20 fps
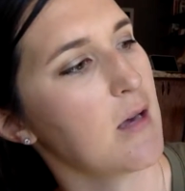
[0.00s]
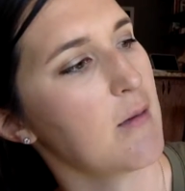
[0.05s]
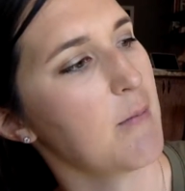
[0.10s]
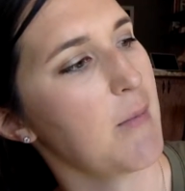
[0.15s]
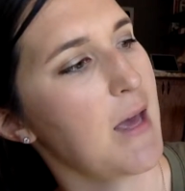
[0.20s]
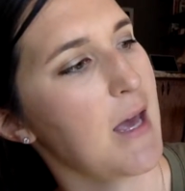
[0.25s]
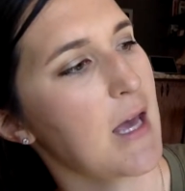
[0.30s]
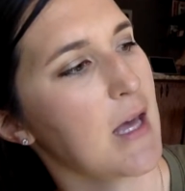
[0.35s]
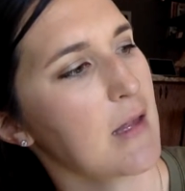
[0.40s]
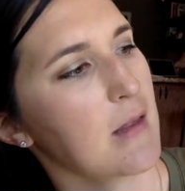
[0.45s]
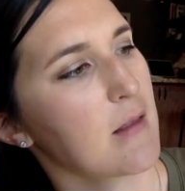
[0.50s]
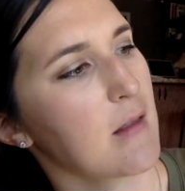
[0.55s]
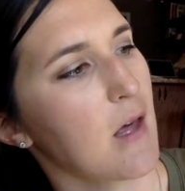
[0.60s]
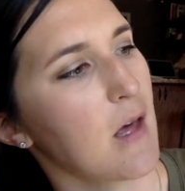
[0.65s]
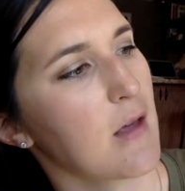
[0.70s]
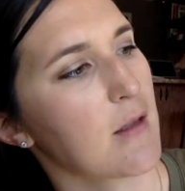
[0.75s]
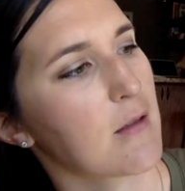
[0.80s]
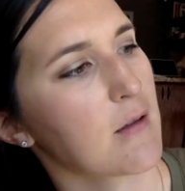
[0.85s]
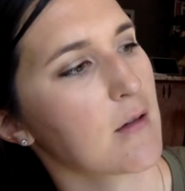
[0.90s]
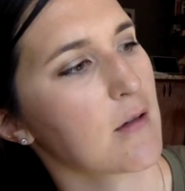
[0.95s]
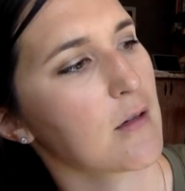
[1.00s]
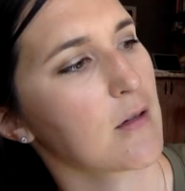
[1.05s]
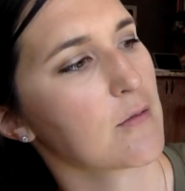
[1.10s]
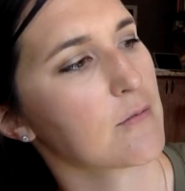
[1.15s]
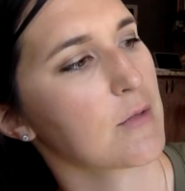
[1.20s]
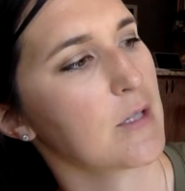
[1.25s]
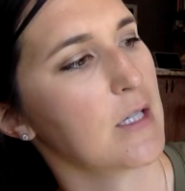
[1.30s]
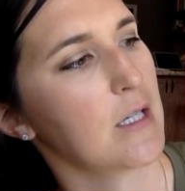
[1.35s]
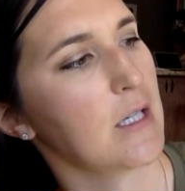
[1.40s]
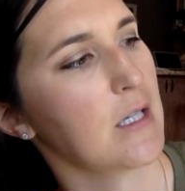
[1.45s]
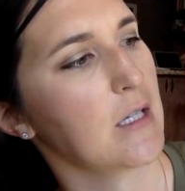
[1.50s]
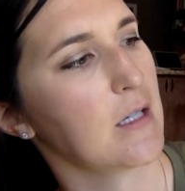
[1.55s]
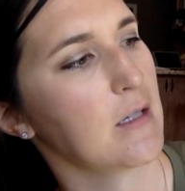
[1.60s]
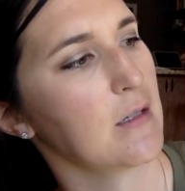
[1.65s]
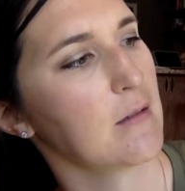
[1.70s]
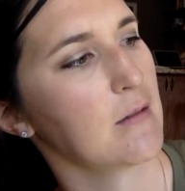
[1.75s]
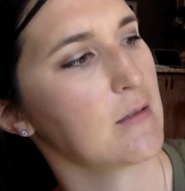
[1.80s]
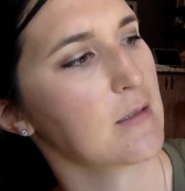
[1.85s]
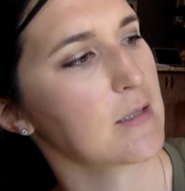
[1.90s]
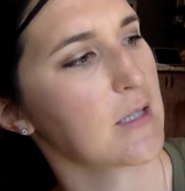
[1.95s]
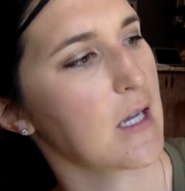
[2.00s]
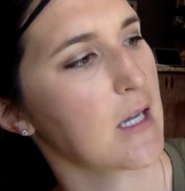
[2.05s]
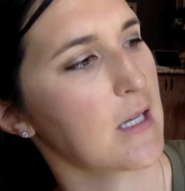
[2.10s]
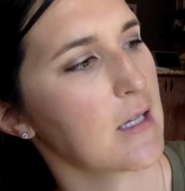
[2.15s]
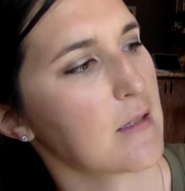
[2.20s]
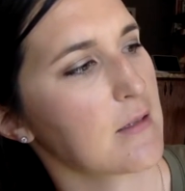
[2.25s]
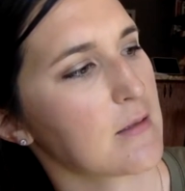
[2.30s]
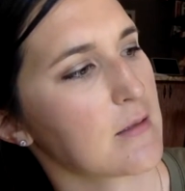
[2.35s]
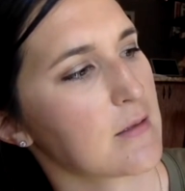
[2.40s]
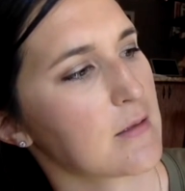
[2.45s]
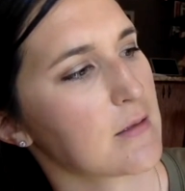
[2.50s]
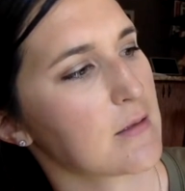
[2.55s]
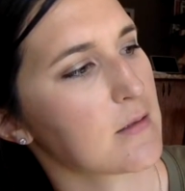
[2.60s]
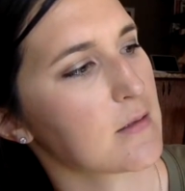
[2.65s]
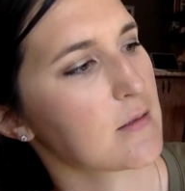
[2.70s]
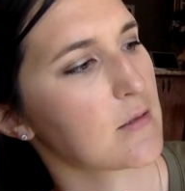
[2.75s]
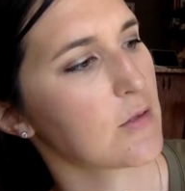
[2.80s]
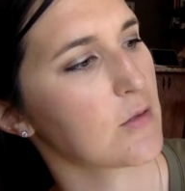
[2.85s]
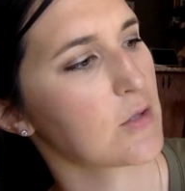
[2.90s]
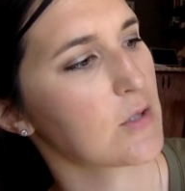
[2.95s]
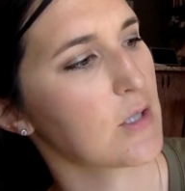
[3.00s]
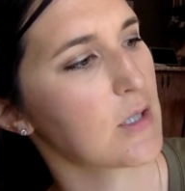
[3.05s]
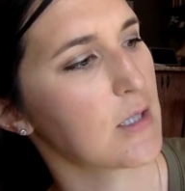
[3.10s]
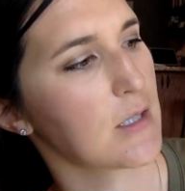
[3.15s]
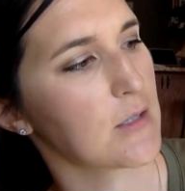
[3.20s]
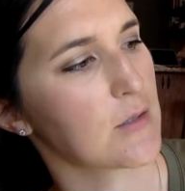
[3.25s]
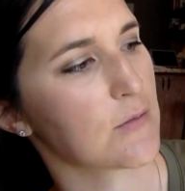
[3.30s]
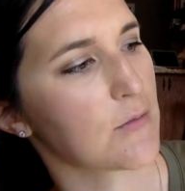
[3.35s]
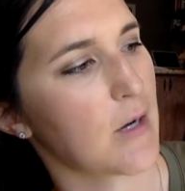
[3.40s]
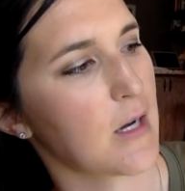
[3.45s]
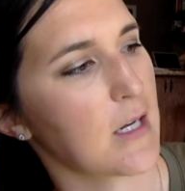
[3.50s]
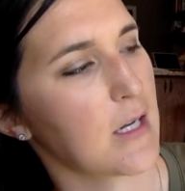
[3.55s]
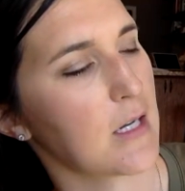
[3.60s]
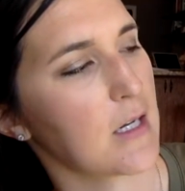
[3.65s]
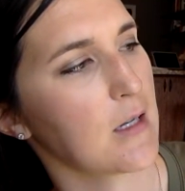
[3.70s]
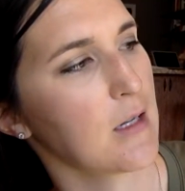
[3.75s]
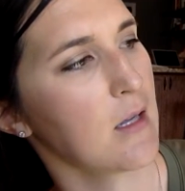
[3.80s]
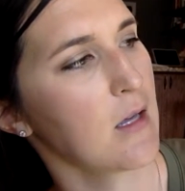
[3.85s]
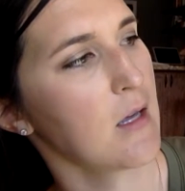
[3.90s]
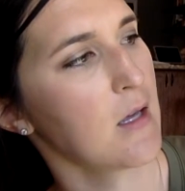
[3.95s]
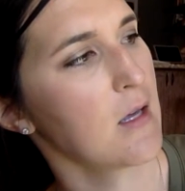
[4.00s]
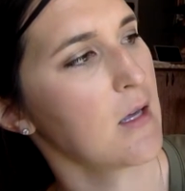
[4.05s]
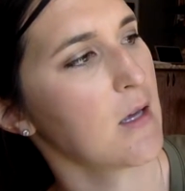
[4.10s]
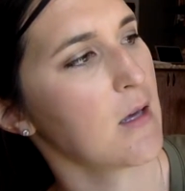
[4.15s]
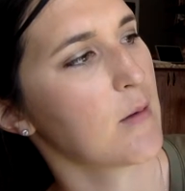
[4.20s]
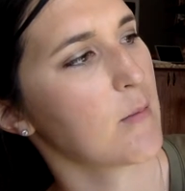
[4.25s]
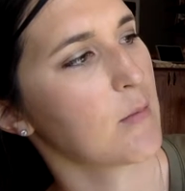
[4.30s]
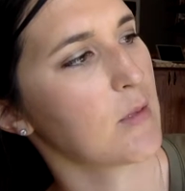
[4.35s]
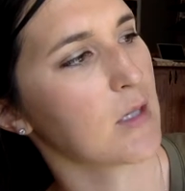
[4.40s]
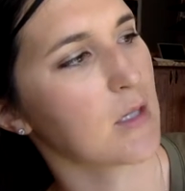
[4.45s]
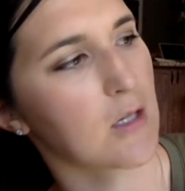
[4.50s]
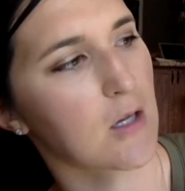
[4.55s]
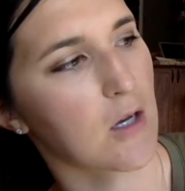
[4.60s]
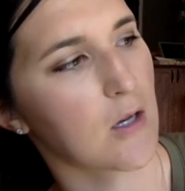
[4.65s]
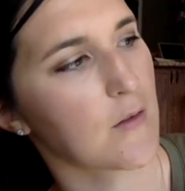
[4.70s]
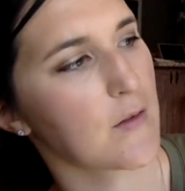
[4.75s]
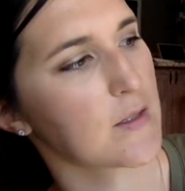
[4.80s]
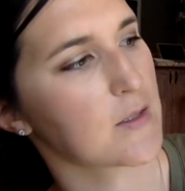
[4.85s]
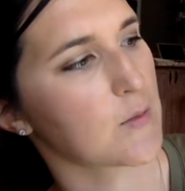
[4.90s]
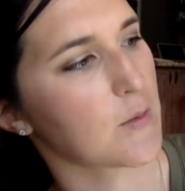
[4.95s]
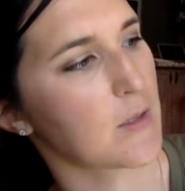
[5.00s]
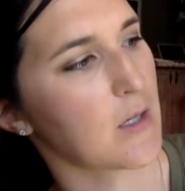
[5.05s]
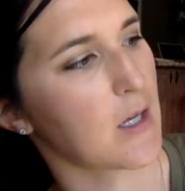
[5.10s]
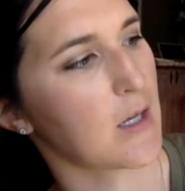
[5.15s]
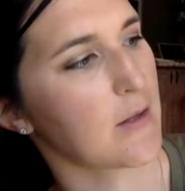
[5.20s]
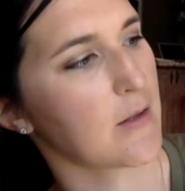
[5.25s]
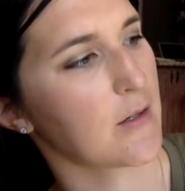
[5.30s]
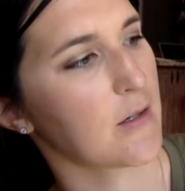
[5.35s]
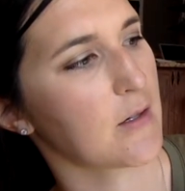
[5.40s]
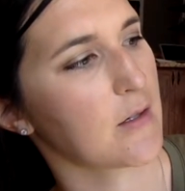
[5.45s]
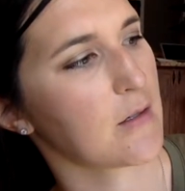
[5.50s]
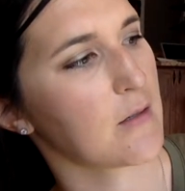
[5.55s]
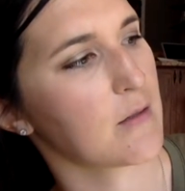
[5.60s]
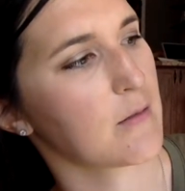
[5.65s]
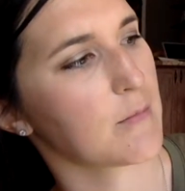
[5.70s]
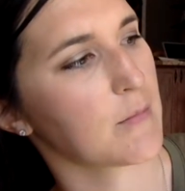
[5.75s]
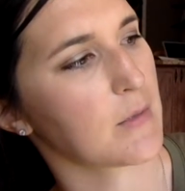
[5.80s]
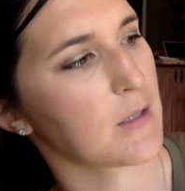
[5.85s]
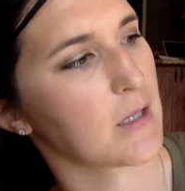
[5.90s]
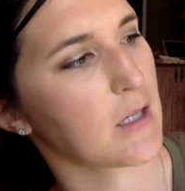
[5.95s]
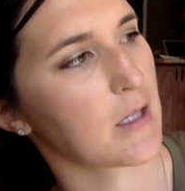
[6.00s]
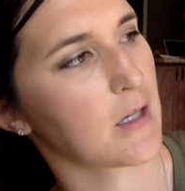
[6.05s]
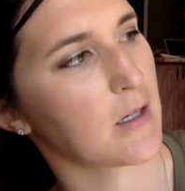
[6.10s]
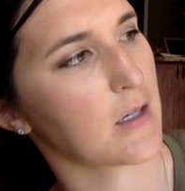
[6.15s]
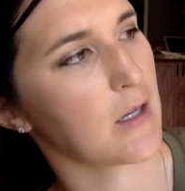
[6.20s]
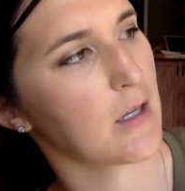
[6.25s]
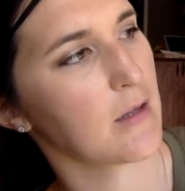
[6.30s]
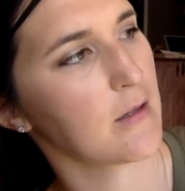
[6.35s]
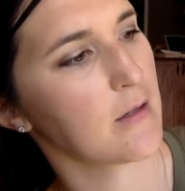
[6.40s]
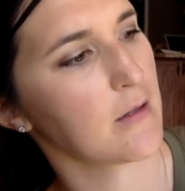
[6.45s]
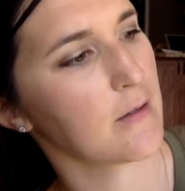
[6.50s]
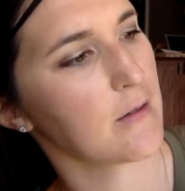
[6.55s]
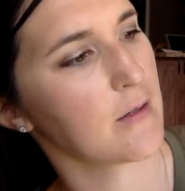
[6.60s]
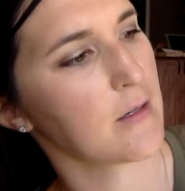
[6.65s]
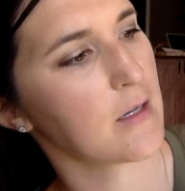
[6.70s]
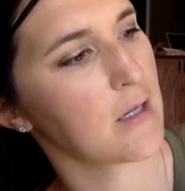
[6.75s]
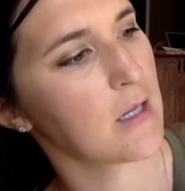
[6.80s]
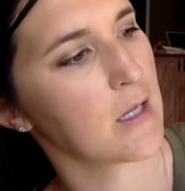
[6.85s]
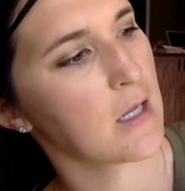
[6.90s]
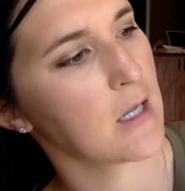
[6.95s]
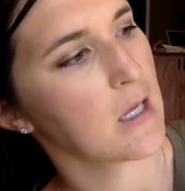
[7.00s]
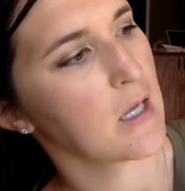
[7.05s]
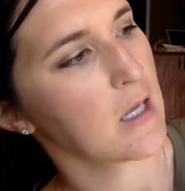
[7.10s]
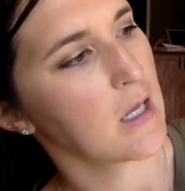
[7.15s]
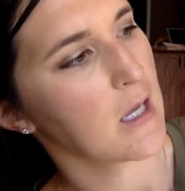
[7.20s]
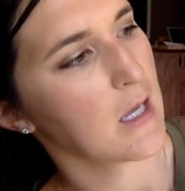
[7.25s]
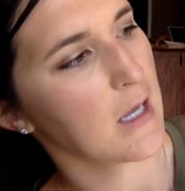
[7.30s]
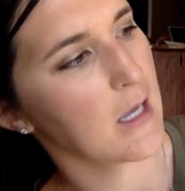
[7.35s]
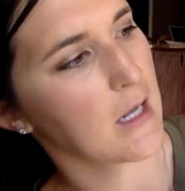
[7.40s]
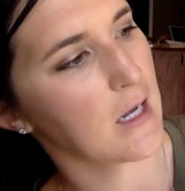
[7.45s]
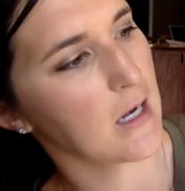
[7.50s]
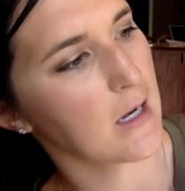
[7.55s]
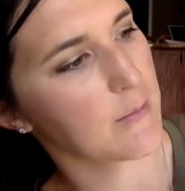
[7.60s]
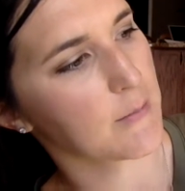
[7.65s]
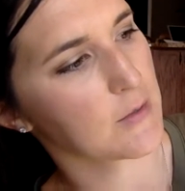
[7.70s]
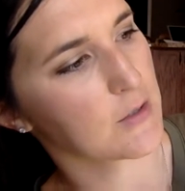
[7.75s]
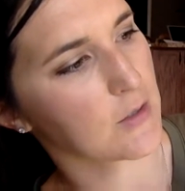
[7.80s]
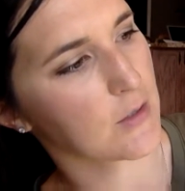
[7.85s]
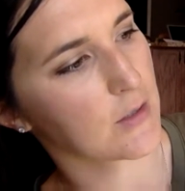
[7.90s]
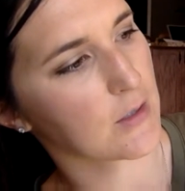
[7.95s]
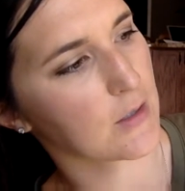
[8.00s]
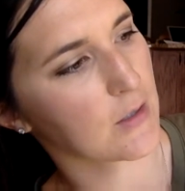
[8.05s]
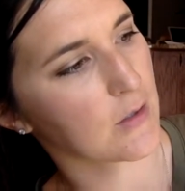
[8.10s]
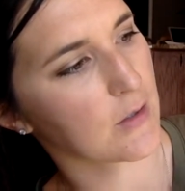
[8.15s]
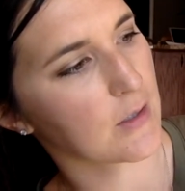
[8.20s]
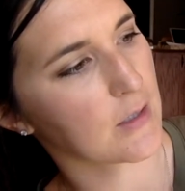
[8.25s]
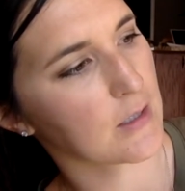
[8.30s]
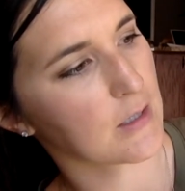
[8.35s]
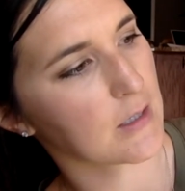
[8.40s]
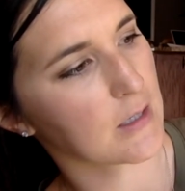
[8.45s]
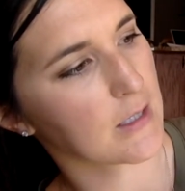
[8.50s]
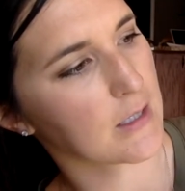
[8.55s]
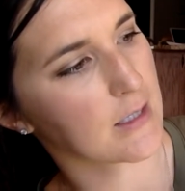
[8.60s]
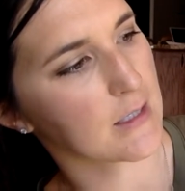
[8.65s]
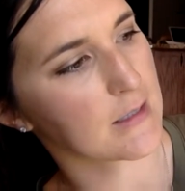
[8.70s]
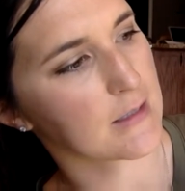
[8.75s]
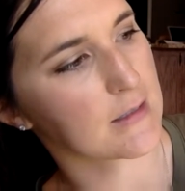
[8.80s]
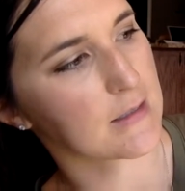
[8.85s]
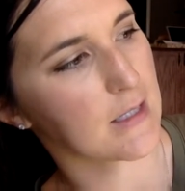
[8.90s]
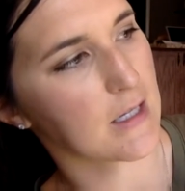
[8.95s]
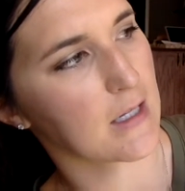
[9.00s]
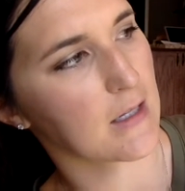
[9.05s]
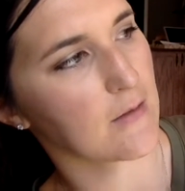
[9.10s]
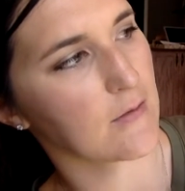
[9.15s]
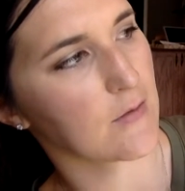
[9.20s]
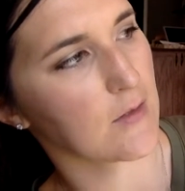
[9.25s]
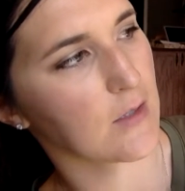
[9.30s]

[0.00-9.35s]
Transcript: Math, Other, Reading, Science, Social Studies, Writing. I'm going to call this one Other. Click on Other, and I'm just going to go ahead and click Save